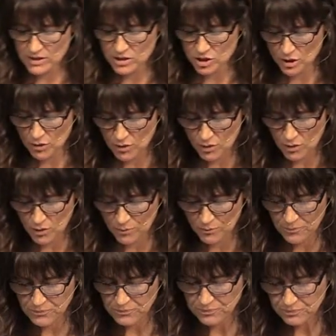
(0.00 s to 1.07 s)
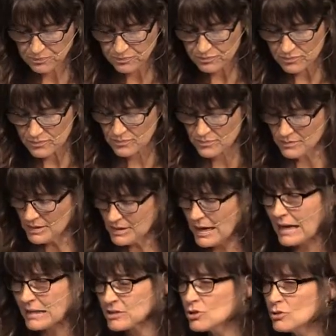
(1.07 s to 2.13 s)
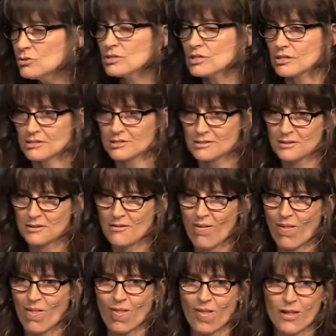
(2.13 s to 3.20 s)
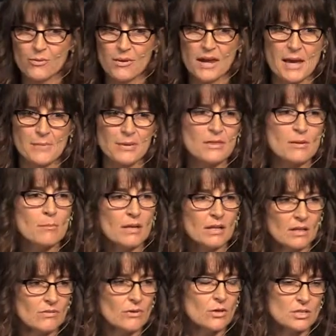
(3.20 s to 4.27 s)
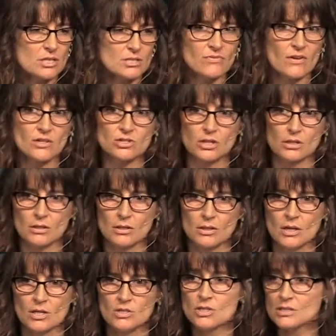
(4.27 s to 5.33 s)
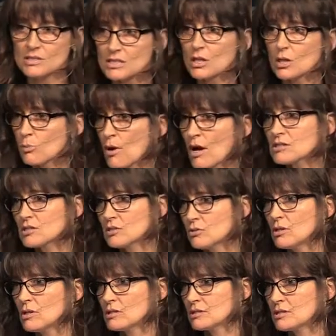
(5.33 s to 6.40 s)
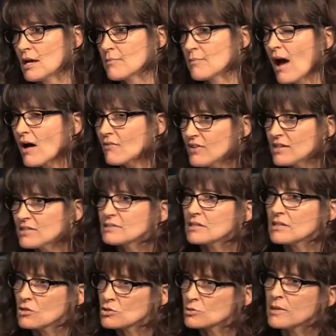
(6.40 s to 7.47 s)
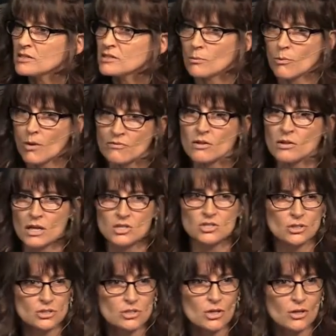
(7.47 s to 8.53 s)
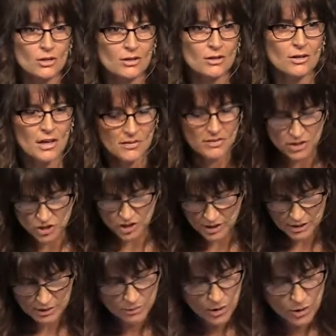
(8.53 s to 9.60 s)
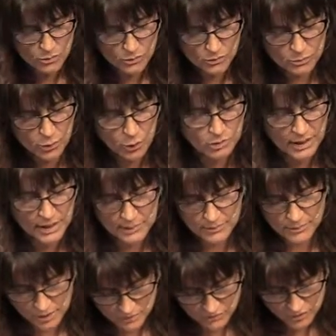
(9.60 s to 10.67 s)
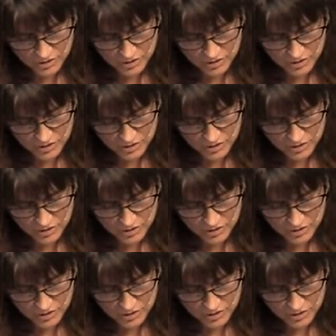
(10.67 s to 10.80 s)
fight Jericho. God uses Rahab in the middle of her dysfunction She's still a prostitute at this time. Obviously, there's been some revelation to her that she can proclaim, uh,